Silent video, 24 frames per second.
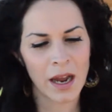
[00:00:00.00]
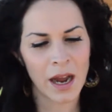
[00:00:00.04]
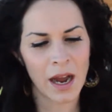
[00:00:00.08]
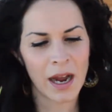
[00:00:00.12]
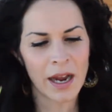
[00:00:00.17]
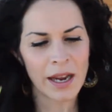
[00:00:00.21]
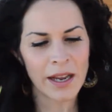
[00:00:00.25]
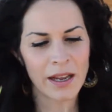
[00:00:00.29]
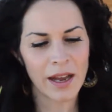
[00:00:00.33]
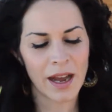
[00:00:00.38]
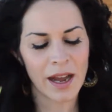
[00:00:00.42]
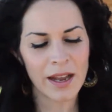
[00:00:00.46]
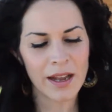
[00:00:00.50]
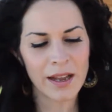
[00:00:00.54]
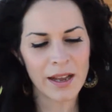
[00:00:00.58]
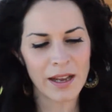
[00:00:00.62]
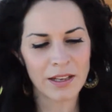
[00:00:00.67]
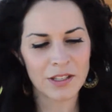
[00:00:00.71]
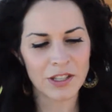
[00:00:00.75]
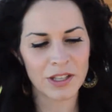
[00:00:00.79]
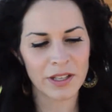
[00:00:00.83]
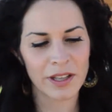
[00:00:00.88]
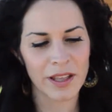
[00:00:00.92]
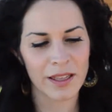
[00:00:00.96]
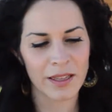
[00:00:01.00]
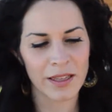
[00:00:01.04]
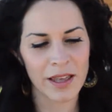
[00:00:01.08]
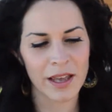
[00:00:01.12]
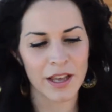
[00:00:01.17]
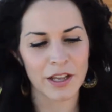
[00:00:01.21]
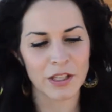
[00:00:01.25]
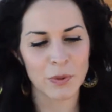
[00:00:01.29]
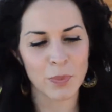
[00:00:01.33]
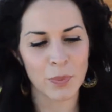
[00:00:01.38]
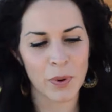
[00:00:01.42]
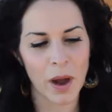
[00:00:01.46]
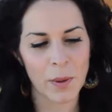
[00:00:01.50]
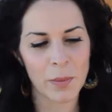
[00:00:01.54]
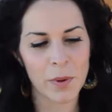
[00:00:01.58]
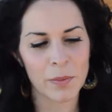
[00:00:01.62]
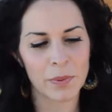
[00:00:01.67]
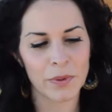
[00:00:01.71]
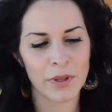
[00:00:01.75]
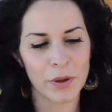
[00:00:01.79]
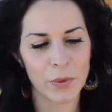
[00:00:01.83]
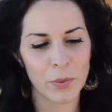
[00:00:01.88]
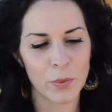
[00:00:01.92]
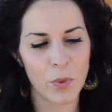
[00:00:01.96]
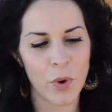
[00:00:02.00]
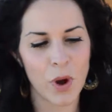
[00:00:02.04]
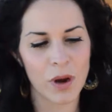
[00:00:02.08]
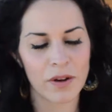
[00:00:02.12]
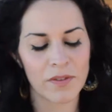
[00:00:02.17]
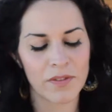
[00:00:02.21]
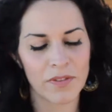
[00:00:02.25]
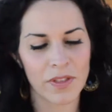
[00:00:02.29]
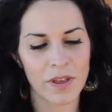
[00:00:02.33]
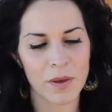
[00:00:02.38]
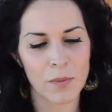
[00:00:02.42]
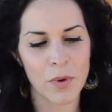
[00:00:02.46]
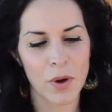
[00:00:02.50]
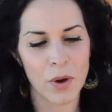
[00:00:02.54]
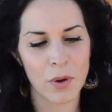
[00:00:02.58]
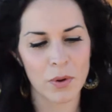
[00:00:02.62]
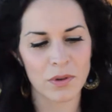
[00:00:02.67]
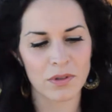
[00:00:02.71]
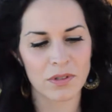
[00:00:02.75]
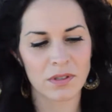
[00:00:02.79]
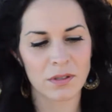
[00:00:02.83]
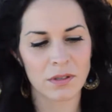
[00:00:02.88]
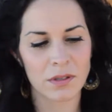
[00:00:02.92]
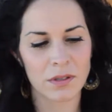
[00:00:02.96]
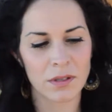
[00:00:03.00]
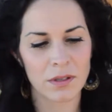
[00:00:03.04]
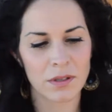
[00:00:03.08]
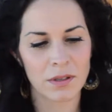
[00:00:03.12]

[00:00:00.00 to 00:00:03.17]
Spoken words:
I actually think it's probably one of the most